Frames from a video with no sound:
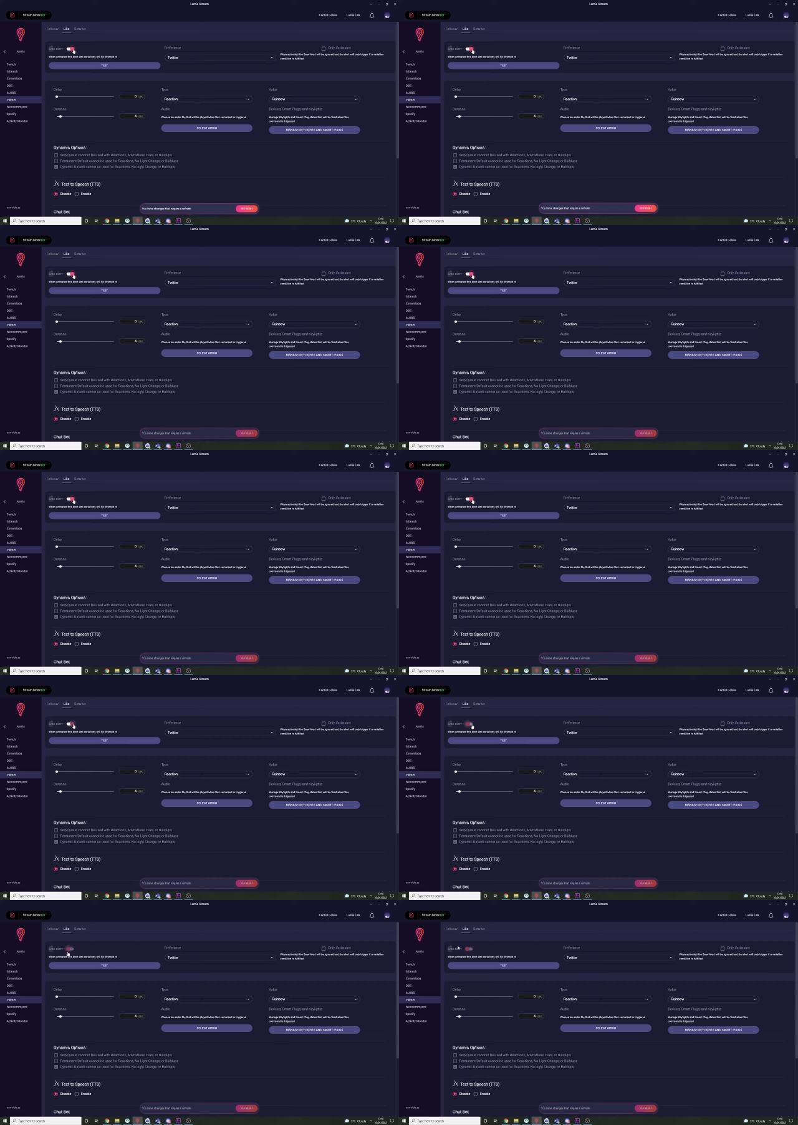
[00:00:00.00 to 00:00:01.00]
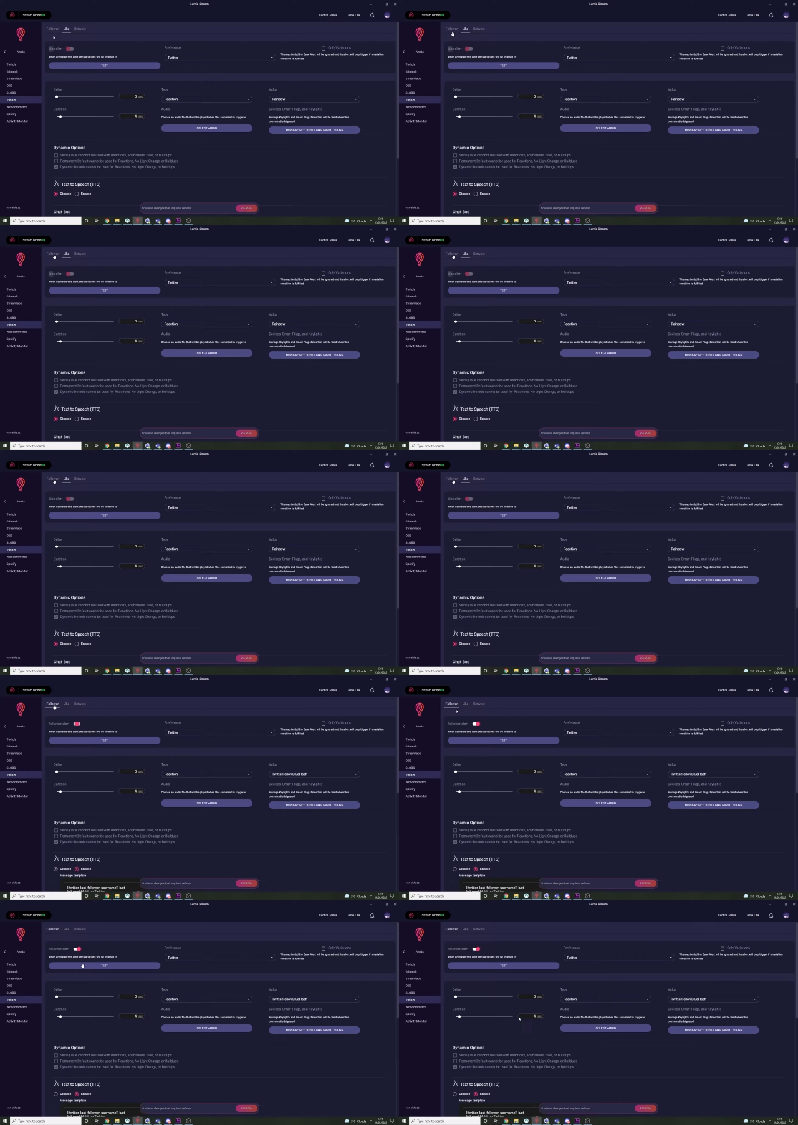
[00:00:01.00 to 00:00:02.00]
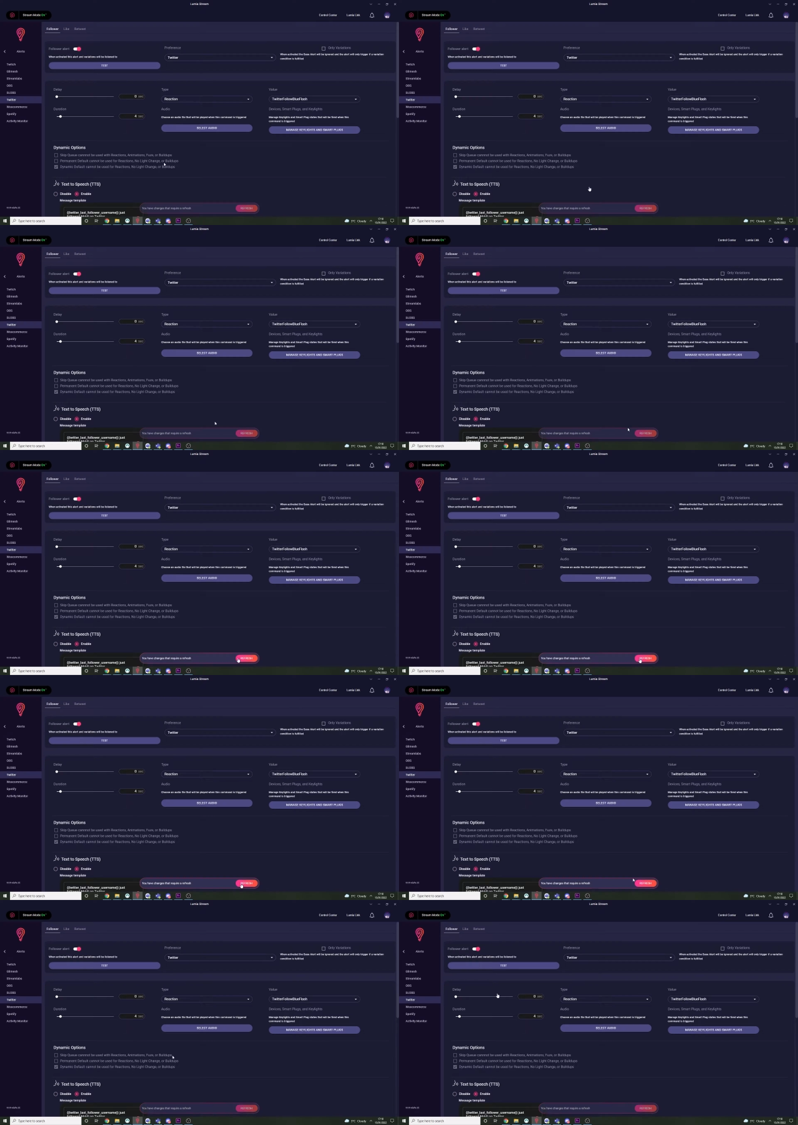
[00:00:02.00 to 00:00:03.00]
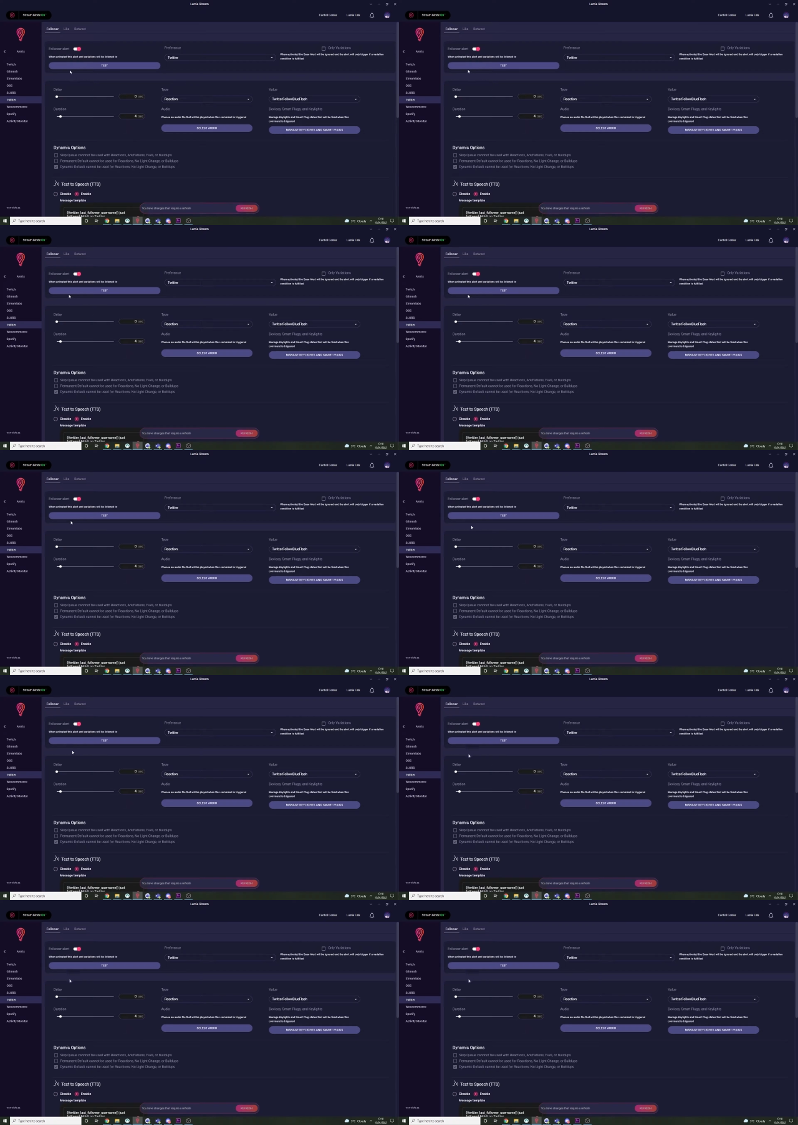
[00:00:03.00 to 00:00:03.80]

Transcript: No face is visible, so there are no lips to read.